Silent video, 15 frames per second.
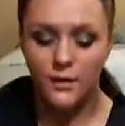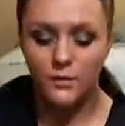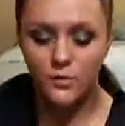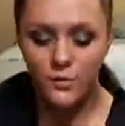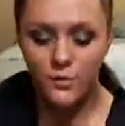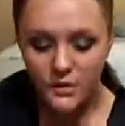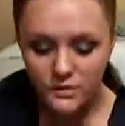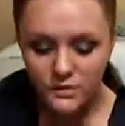Now
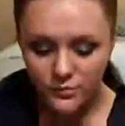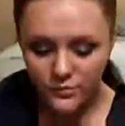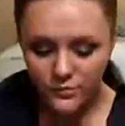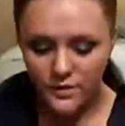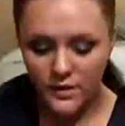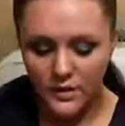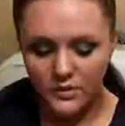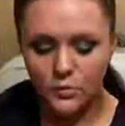the reason
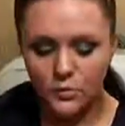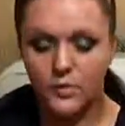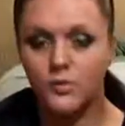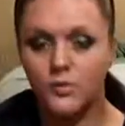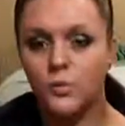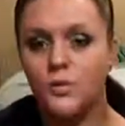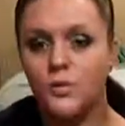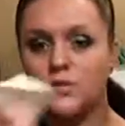for that is
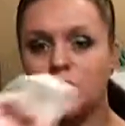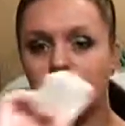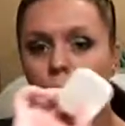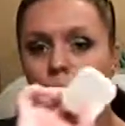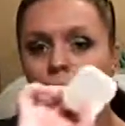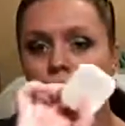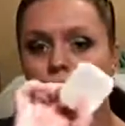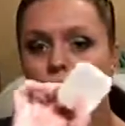because with the
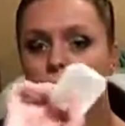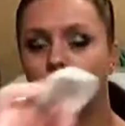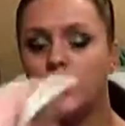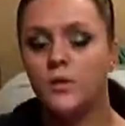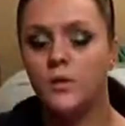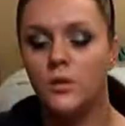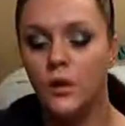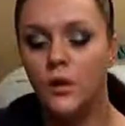sponge,
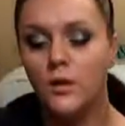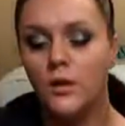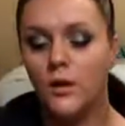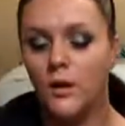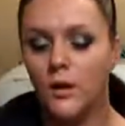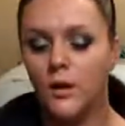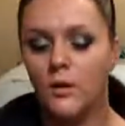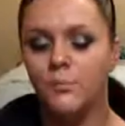with
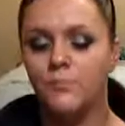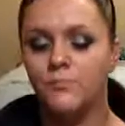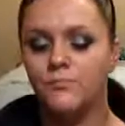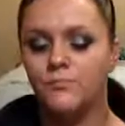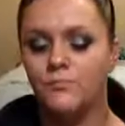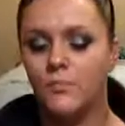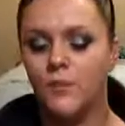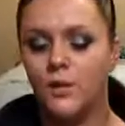
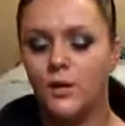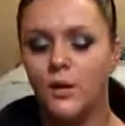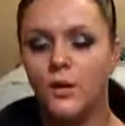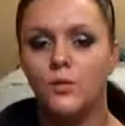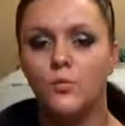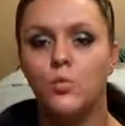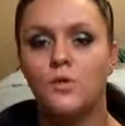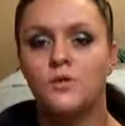kind
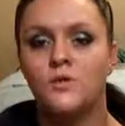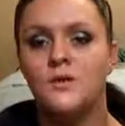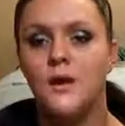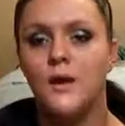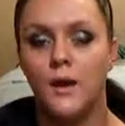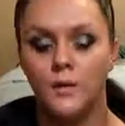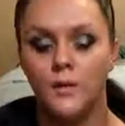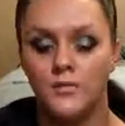of what's
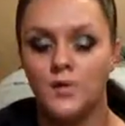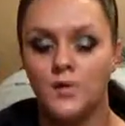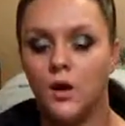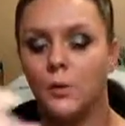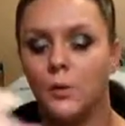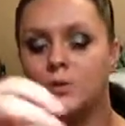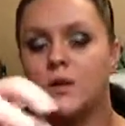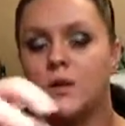left,
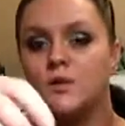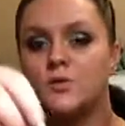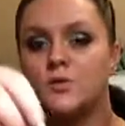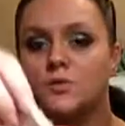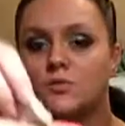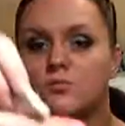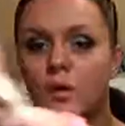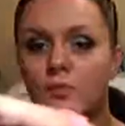I would then
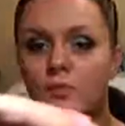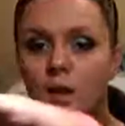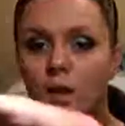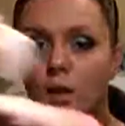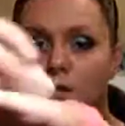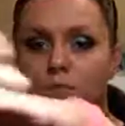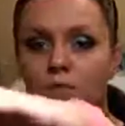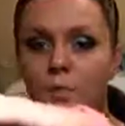just run
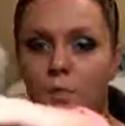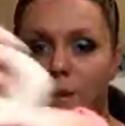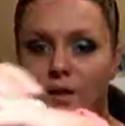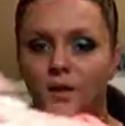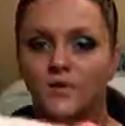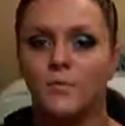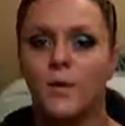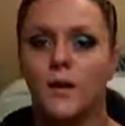that over the
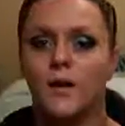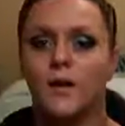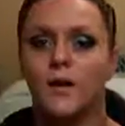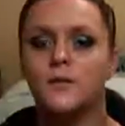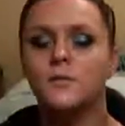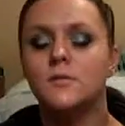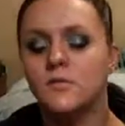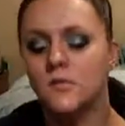back of my
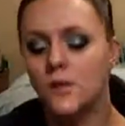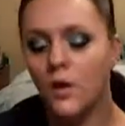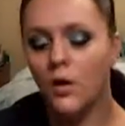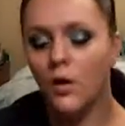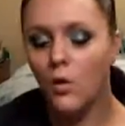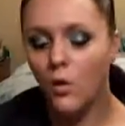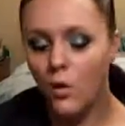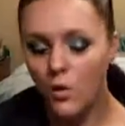hands,
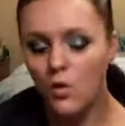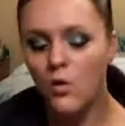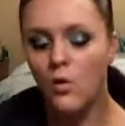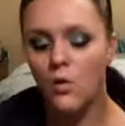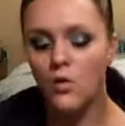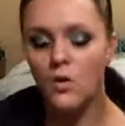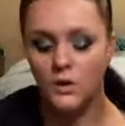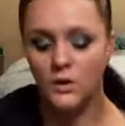
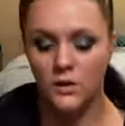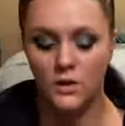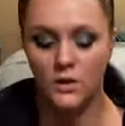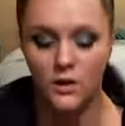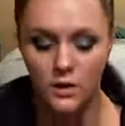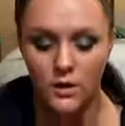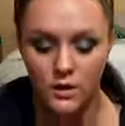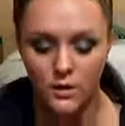or
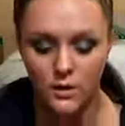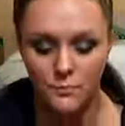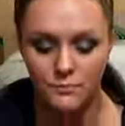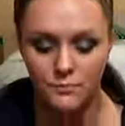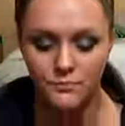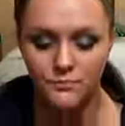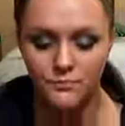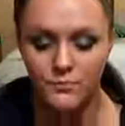
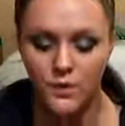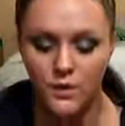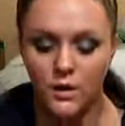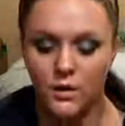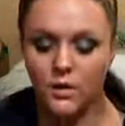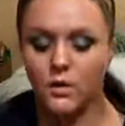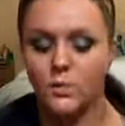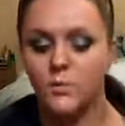
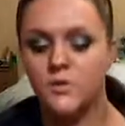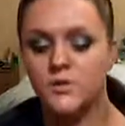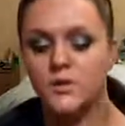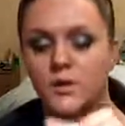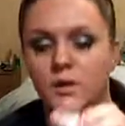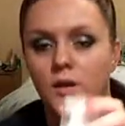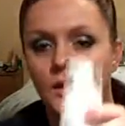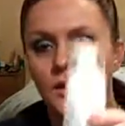I would
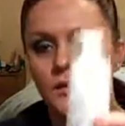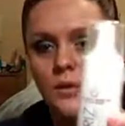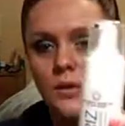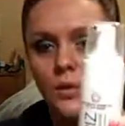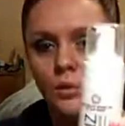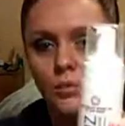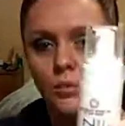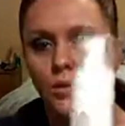get
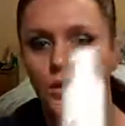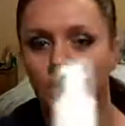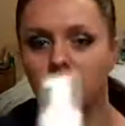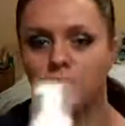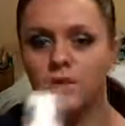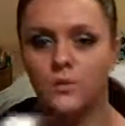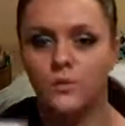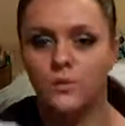the
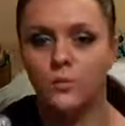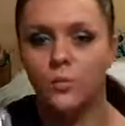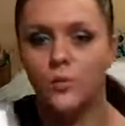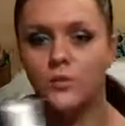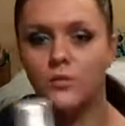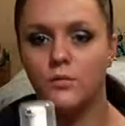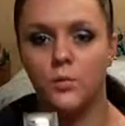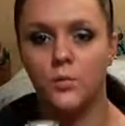product
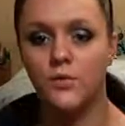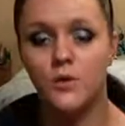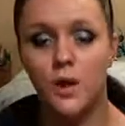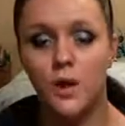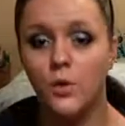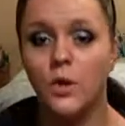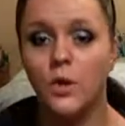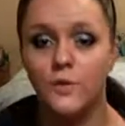with
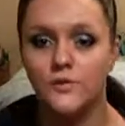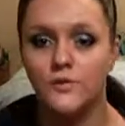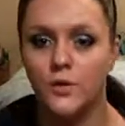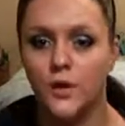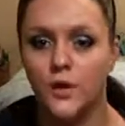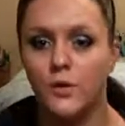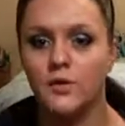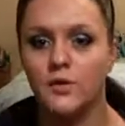no gloves
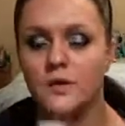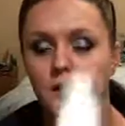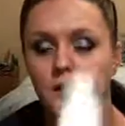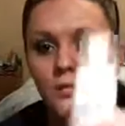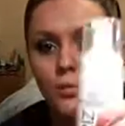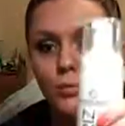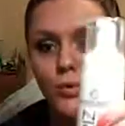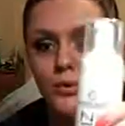on I'd
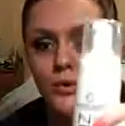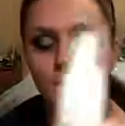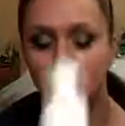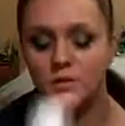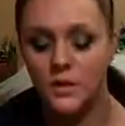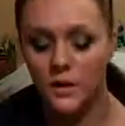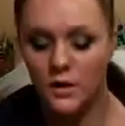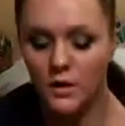take the
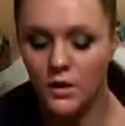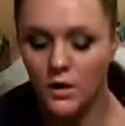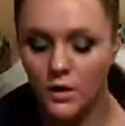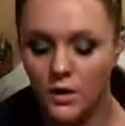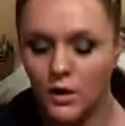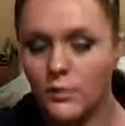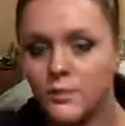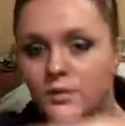product,
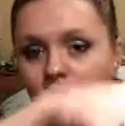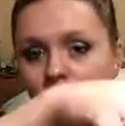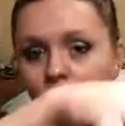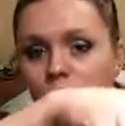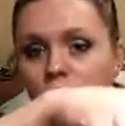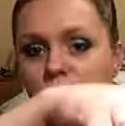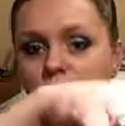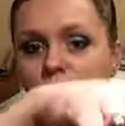I would
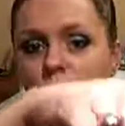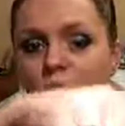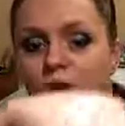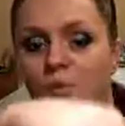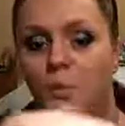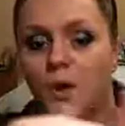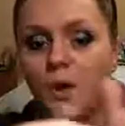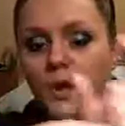get it onto the
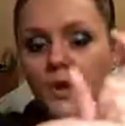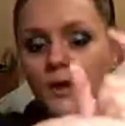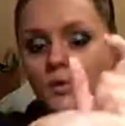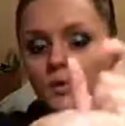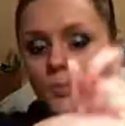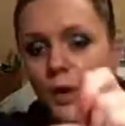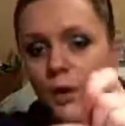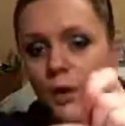back of my
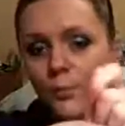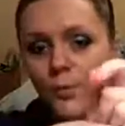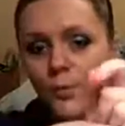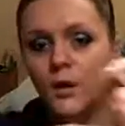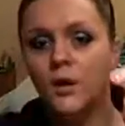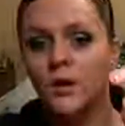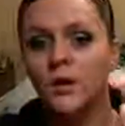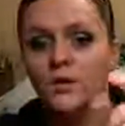hand, pump
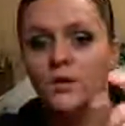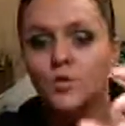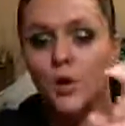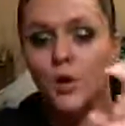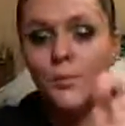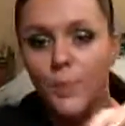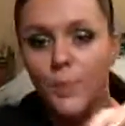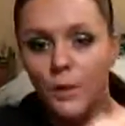
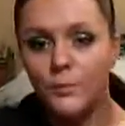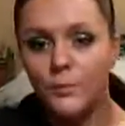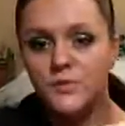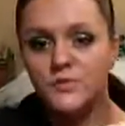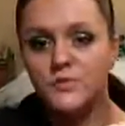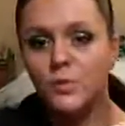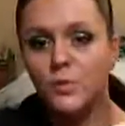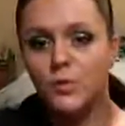try and pump
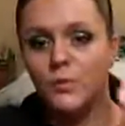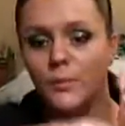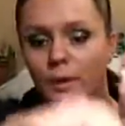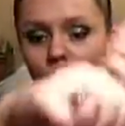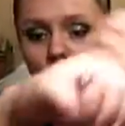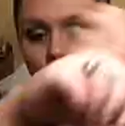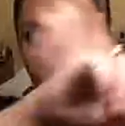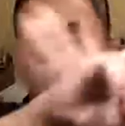a small
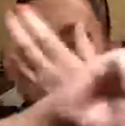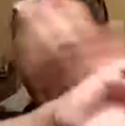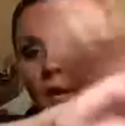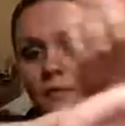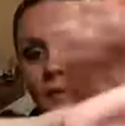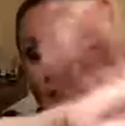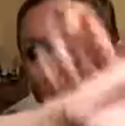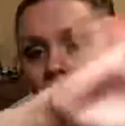amount,
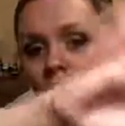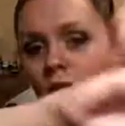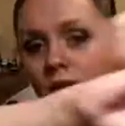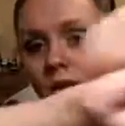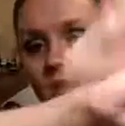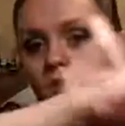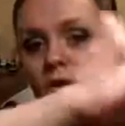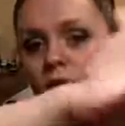and then
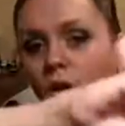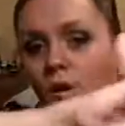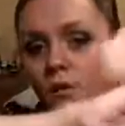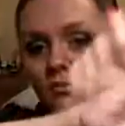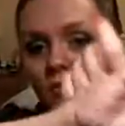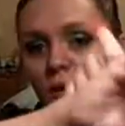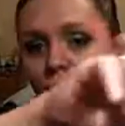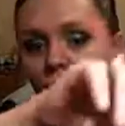I'd actually
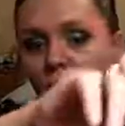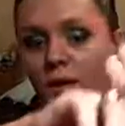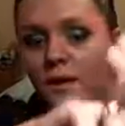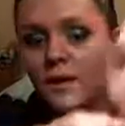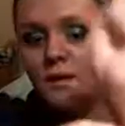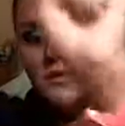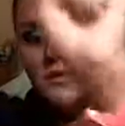kind of rub my